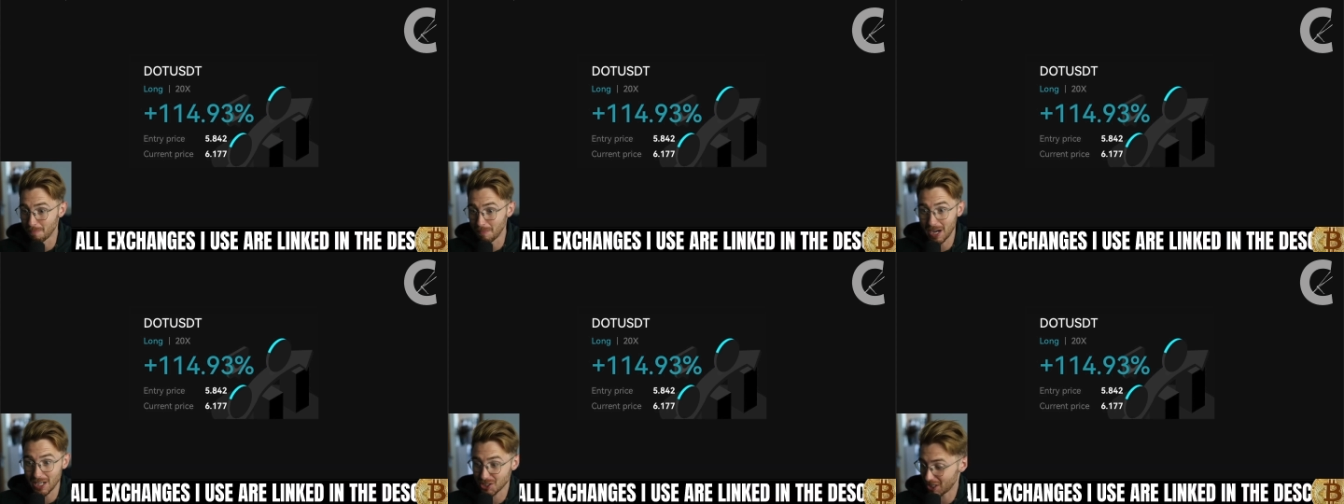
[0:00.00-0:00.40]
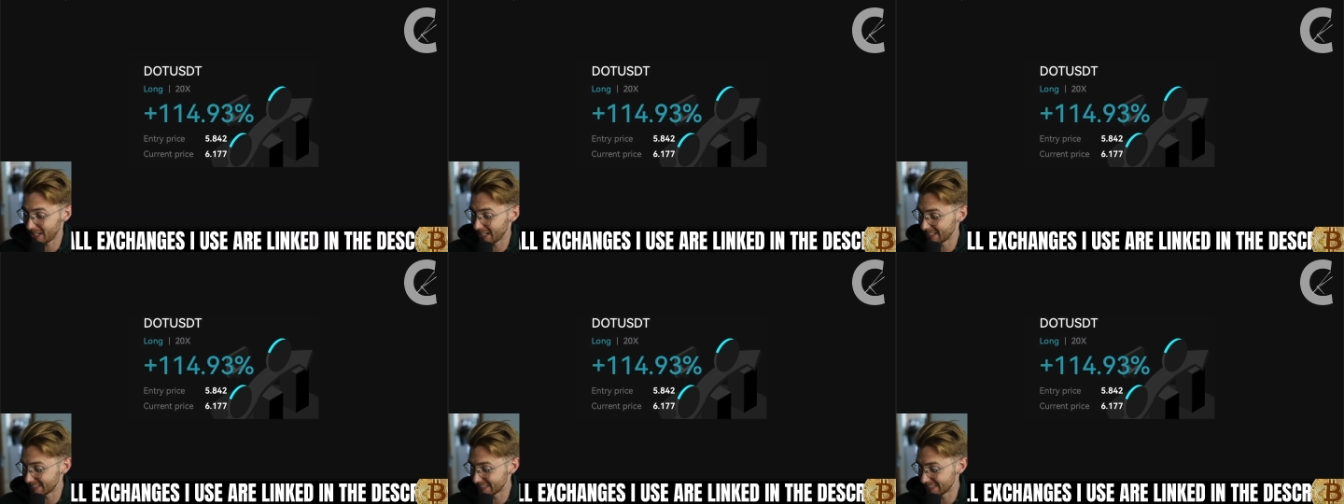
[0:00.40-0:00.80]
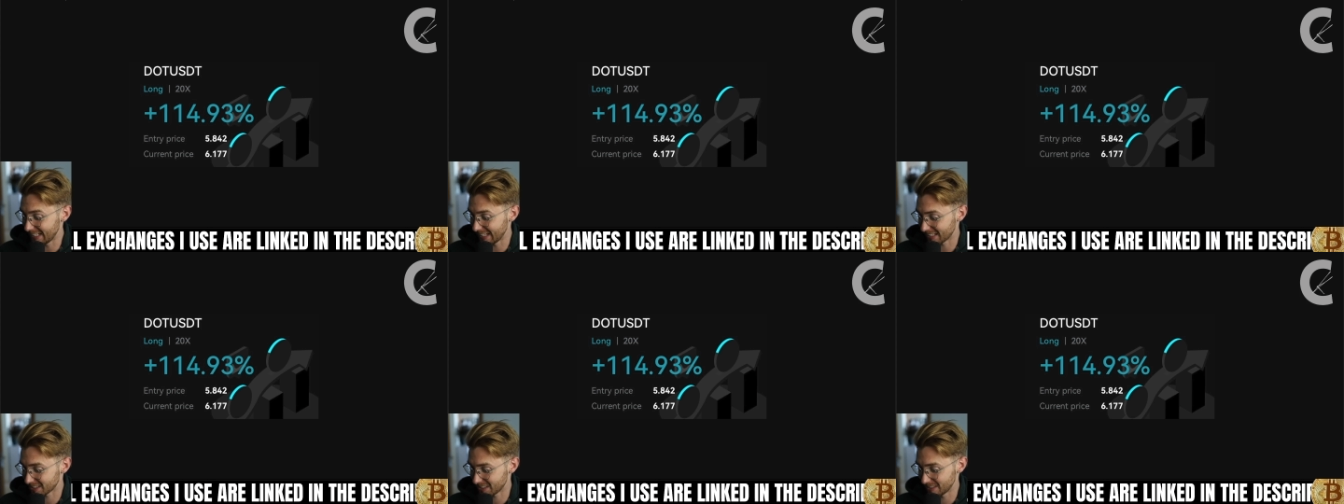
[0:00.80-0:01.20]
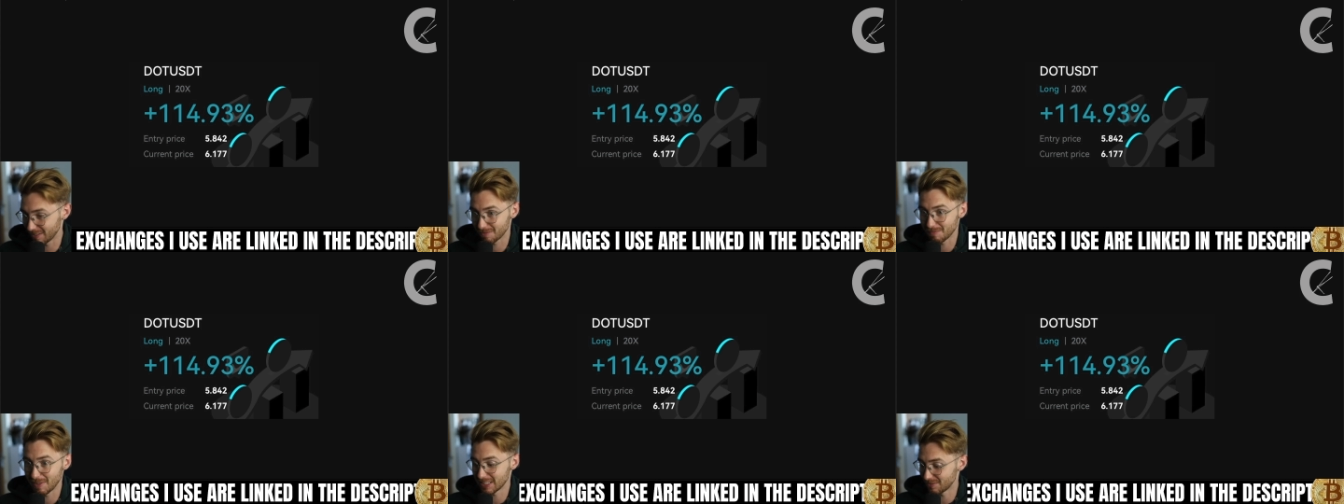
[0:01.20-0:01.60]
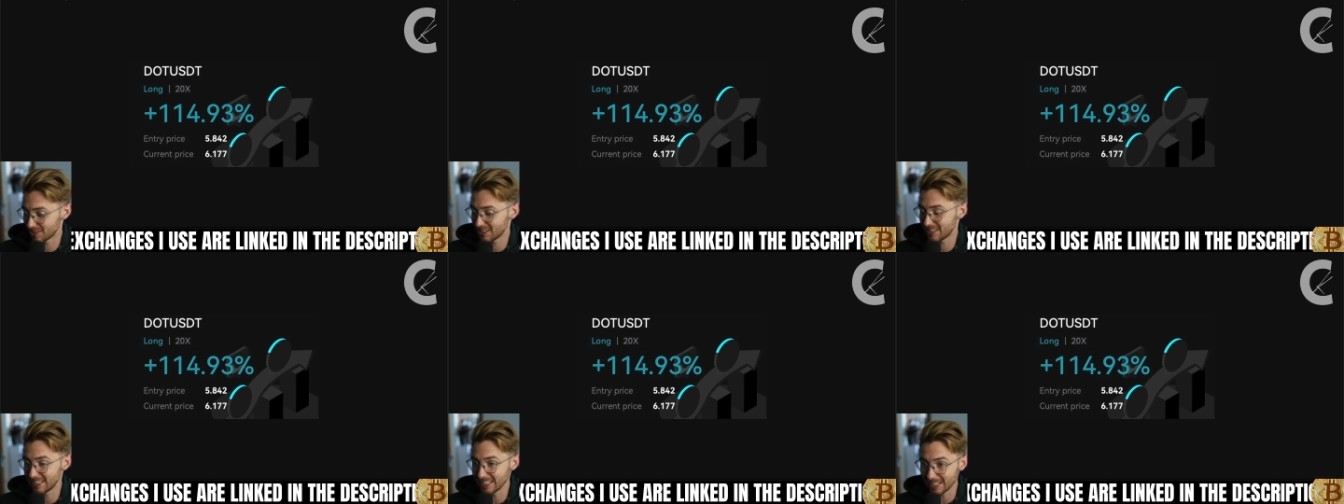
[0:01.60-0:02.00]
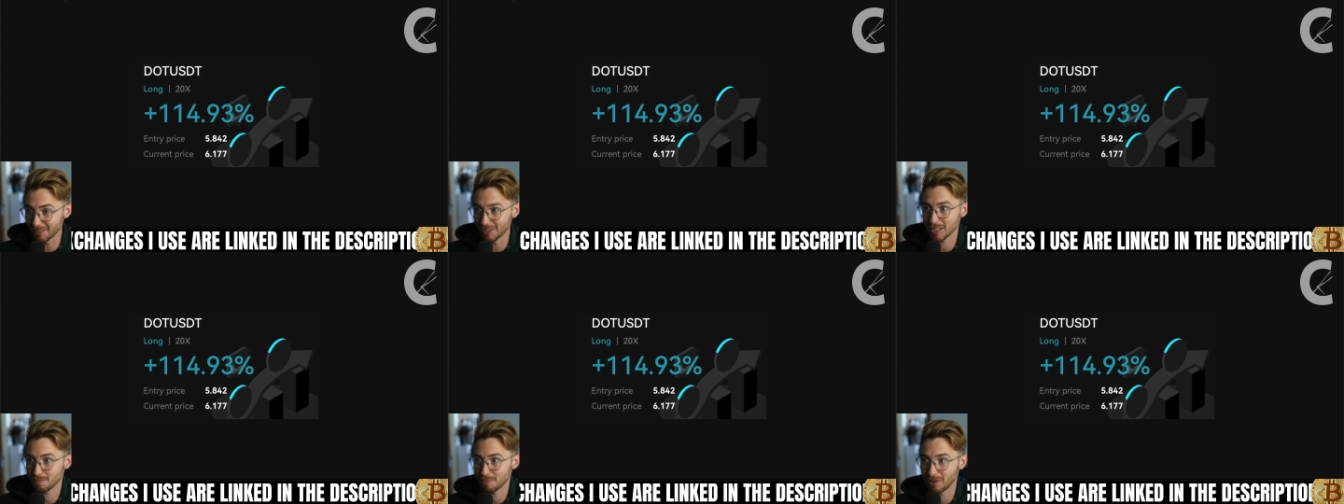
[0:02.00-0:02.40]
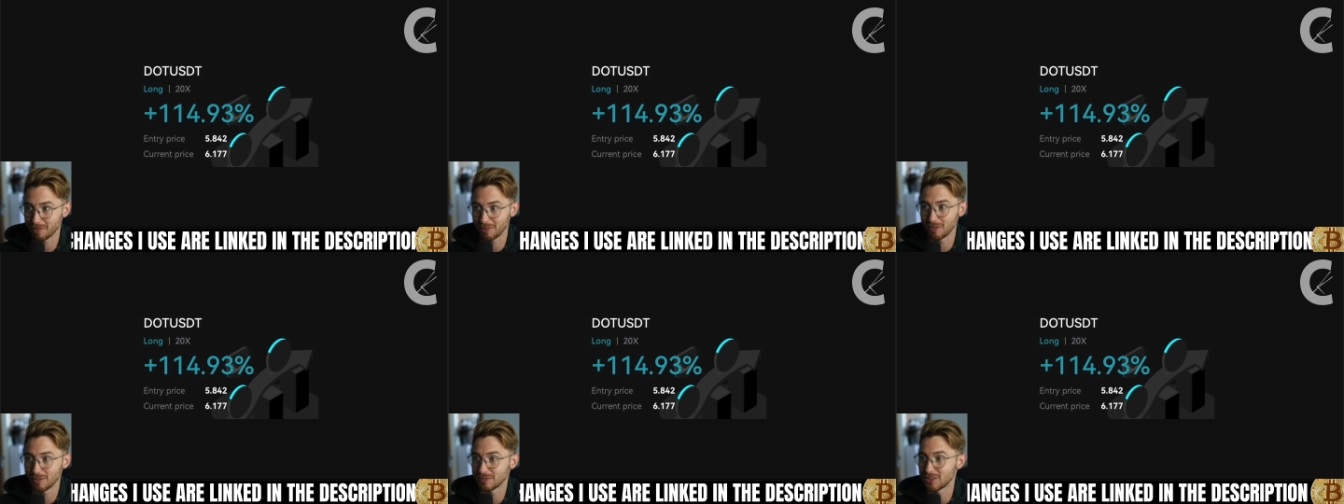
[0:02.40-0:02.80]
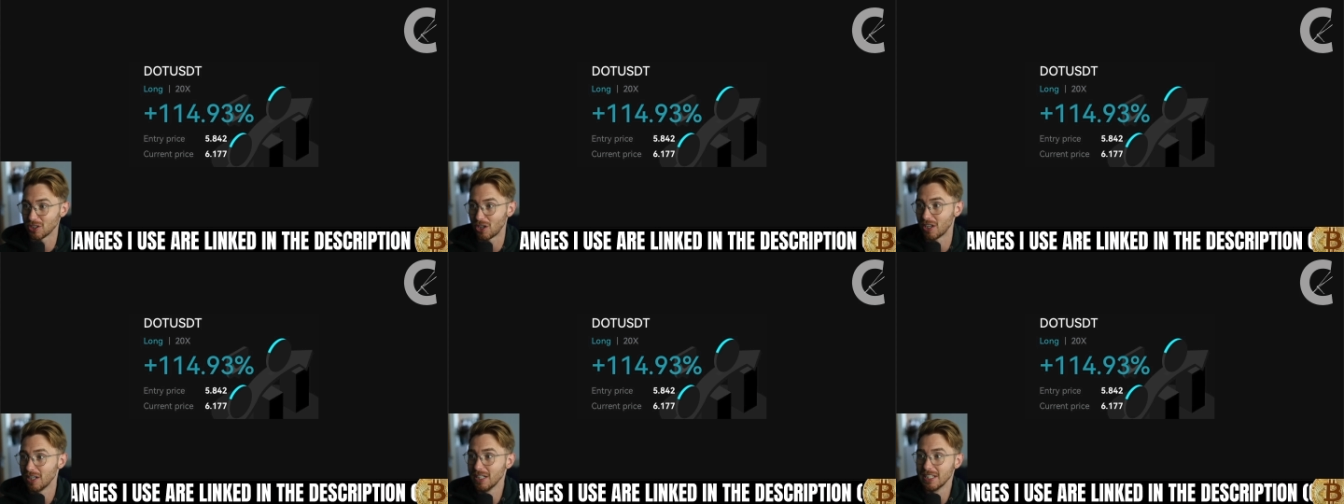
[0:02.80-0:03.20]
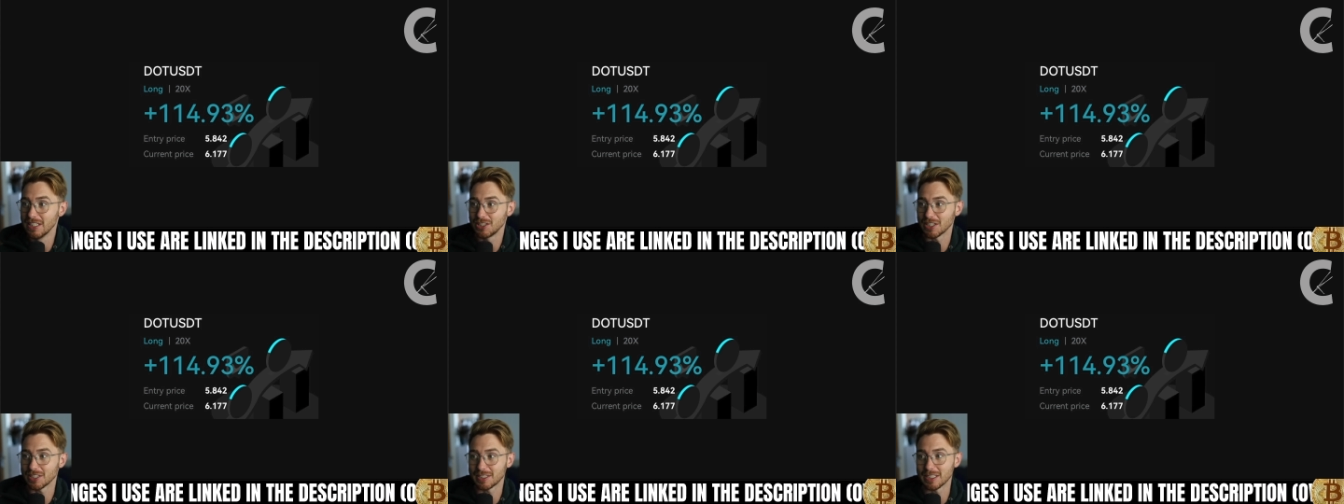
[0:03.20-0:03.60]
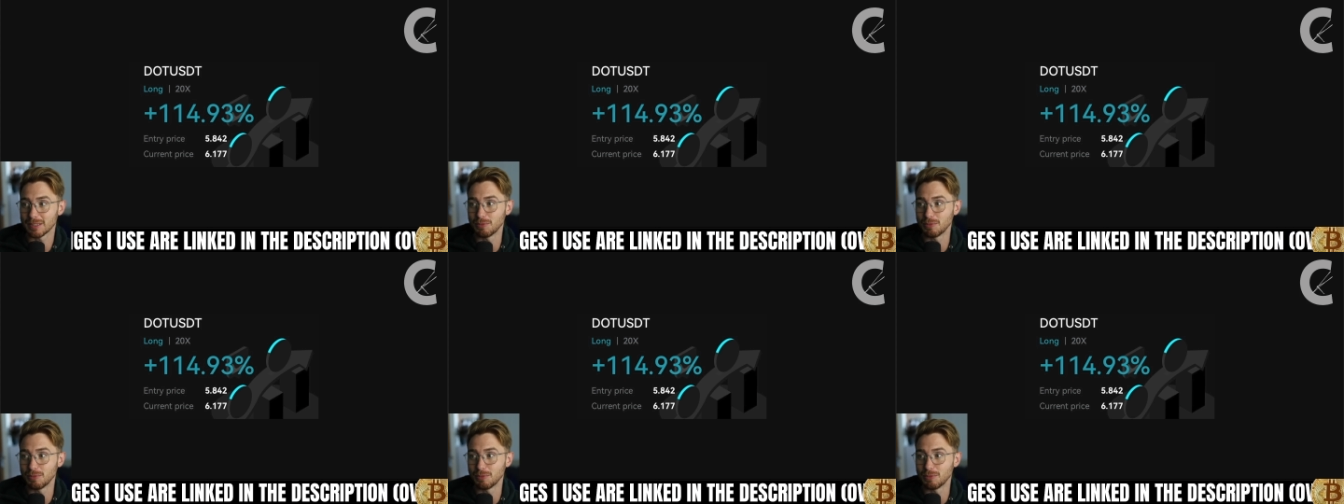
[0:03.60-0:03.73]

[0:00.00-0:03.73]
Much higher today, actually. We've made some serious profit with DOT just